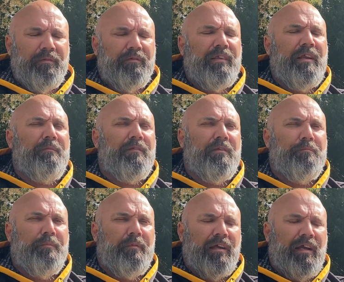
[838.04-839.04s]
them to
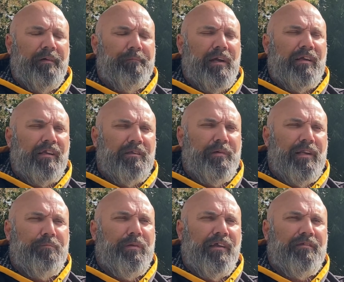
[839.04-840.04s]
Mungo to be a
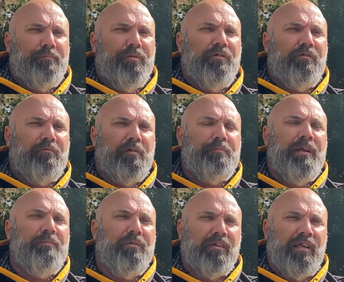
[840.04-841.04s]
place of pilgrim where
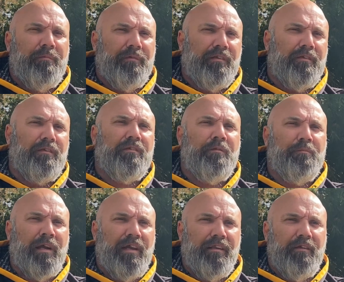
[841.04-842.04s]
people are coming to
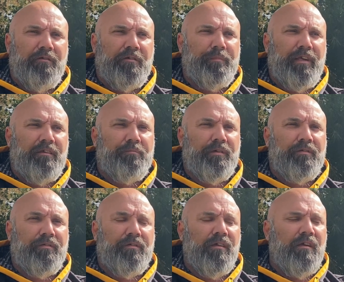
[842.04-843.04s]
pay their respects. Because